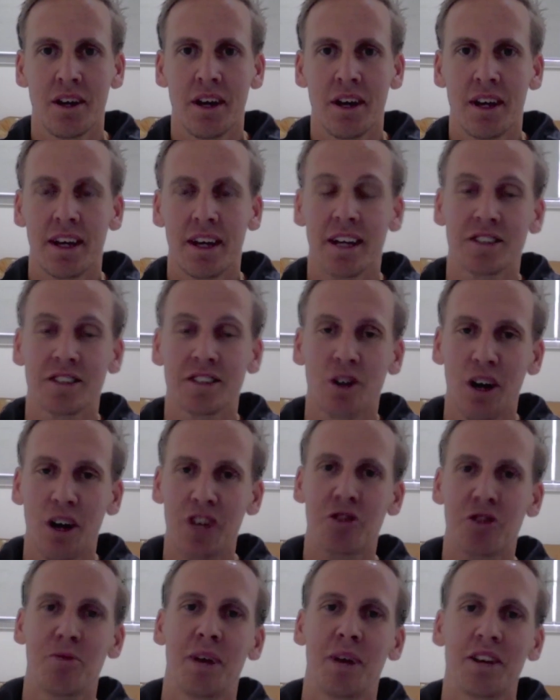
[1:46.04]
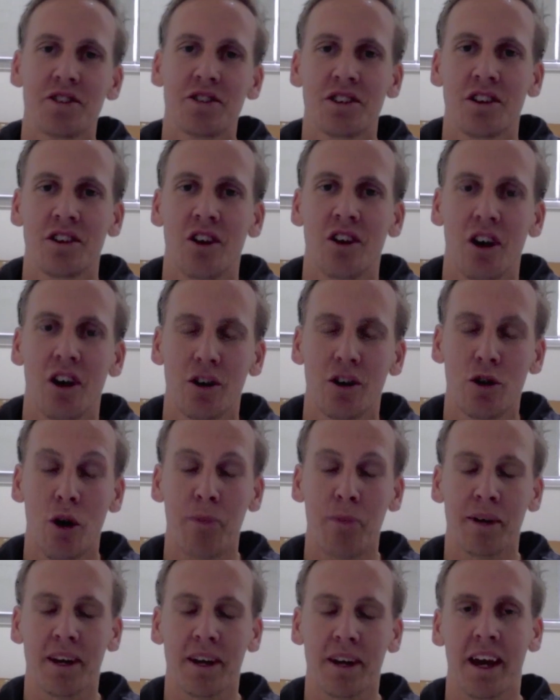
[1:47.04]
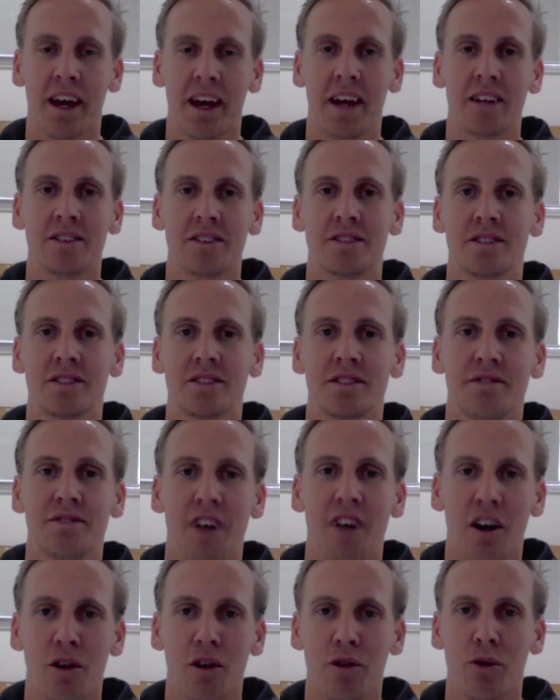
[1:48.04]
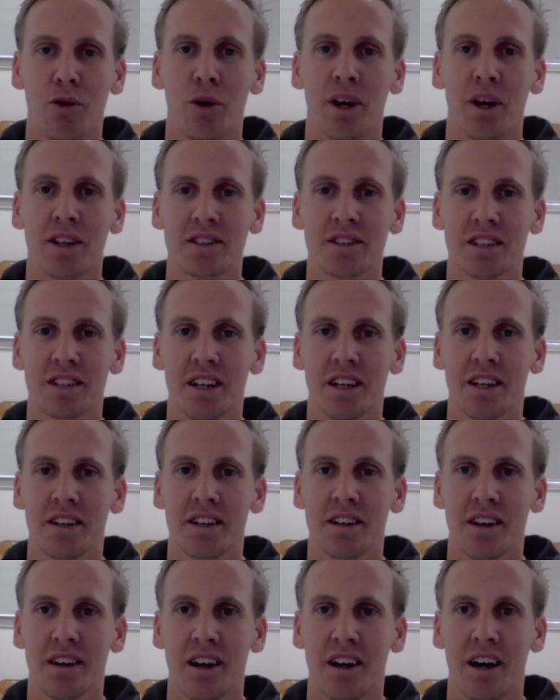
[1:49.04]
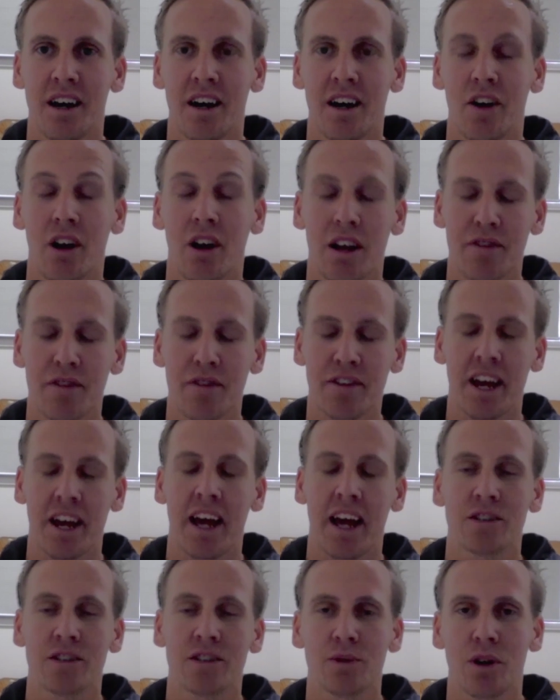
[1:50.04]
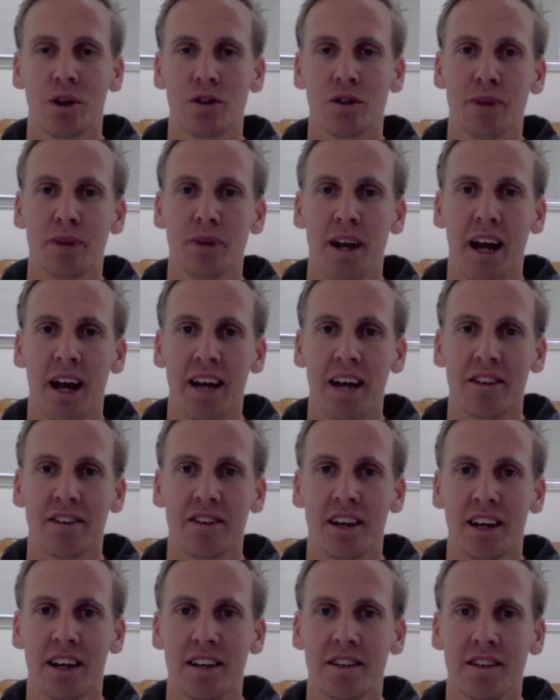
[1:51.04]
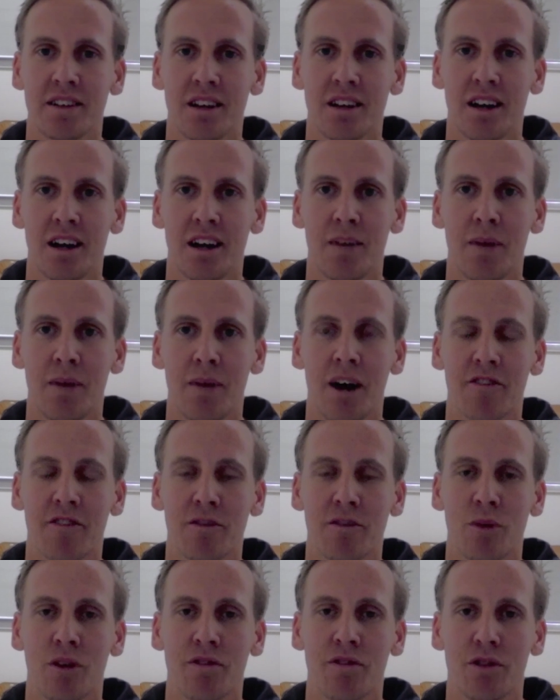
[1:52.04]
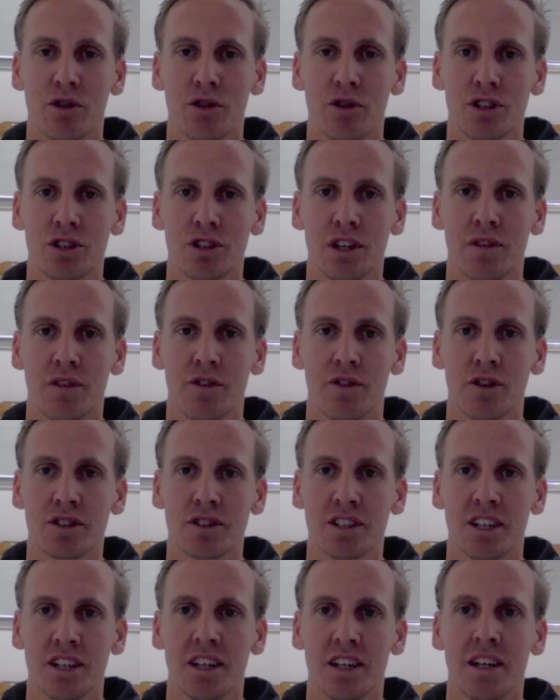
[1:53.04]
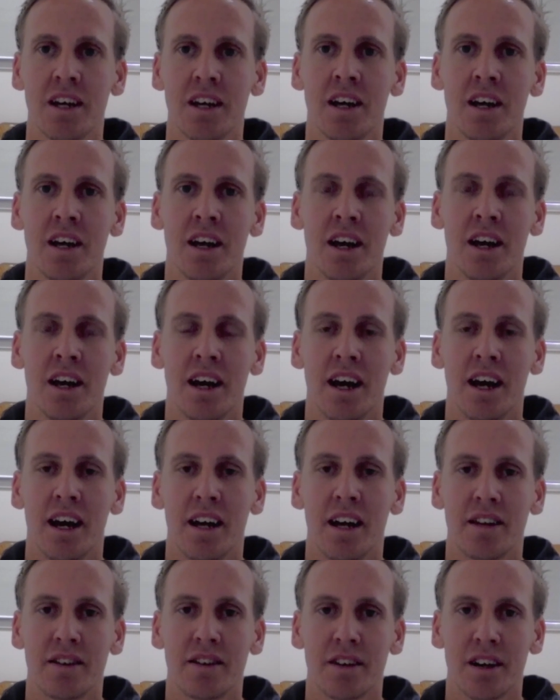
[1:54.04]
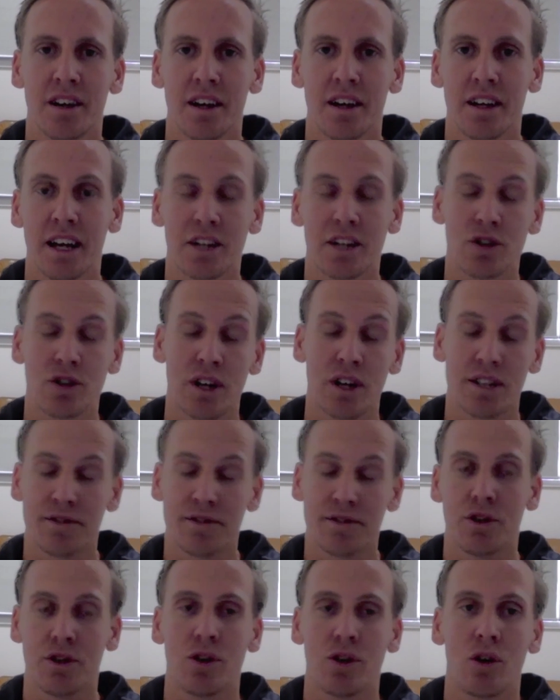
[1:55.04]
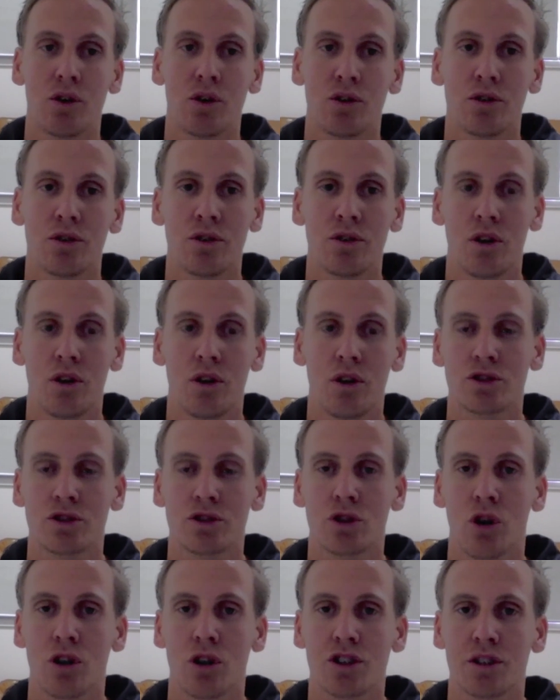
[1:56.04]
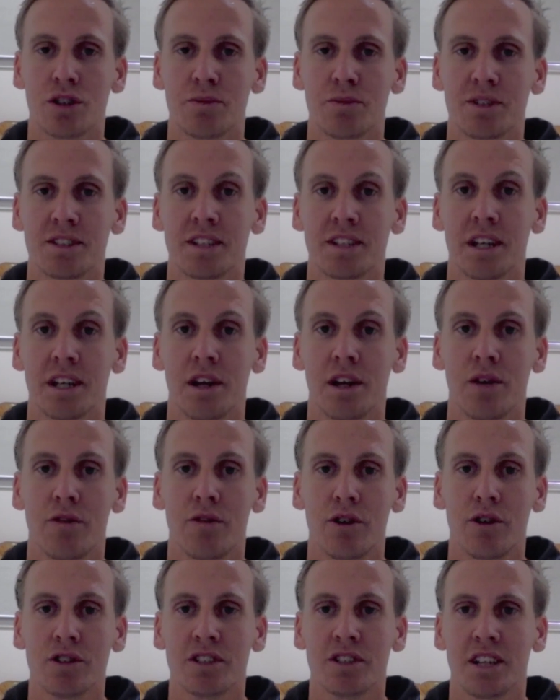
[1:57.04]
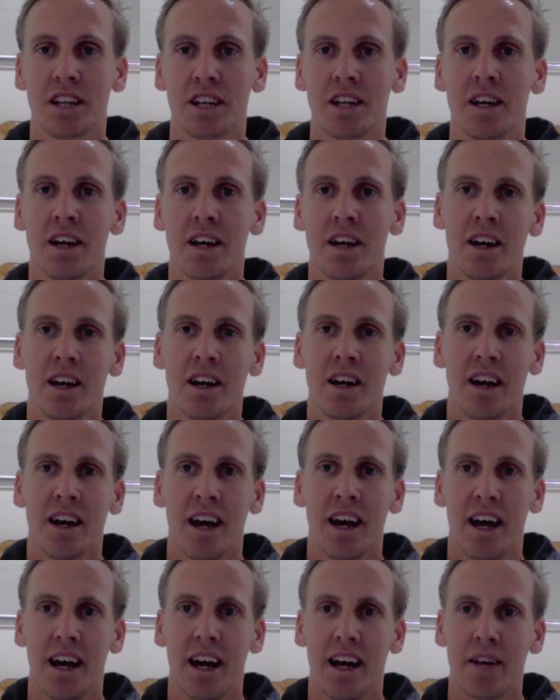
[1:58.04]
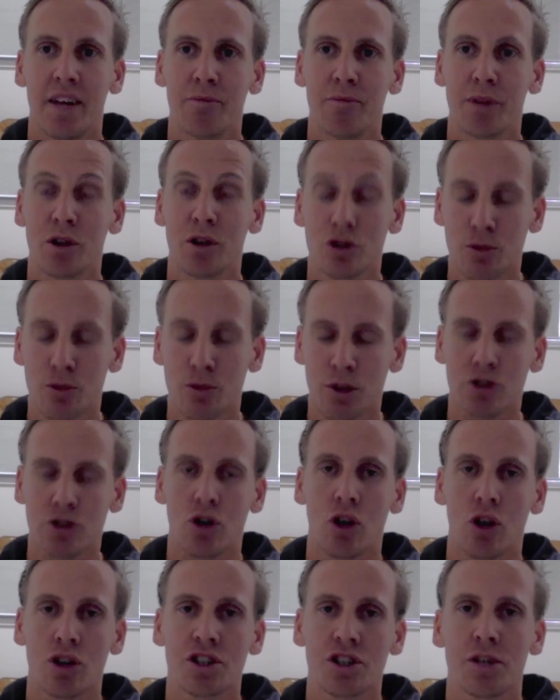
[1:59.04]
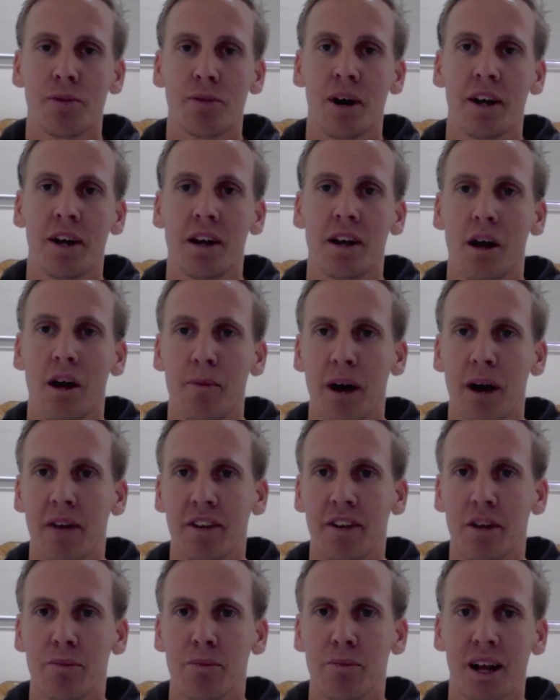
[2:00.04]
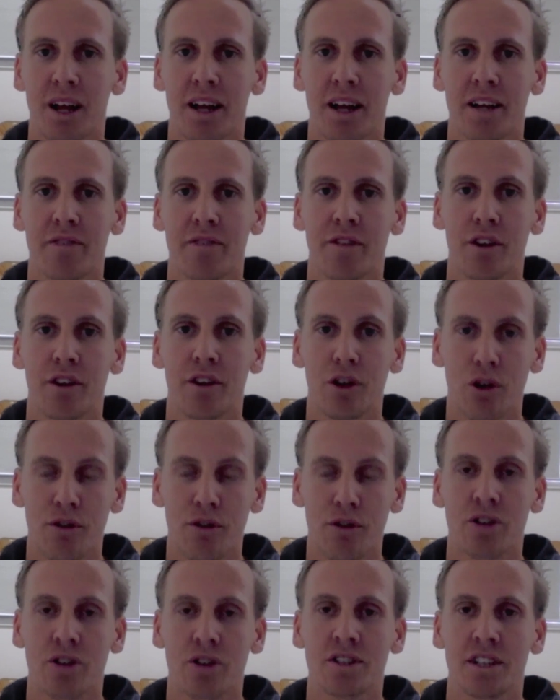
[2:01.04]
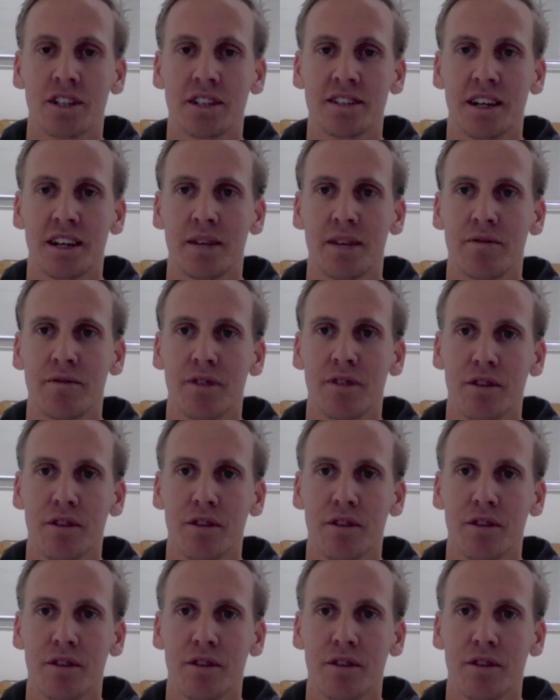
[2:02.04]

Yeah, so as you mentioned, I grew up in Cairns, far north Queensland, and I left Cairns when I was about 18 after my first university, and transferred on scholarship to Sydney University. And because of my scholarship, I ended up having to play for the university team for the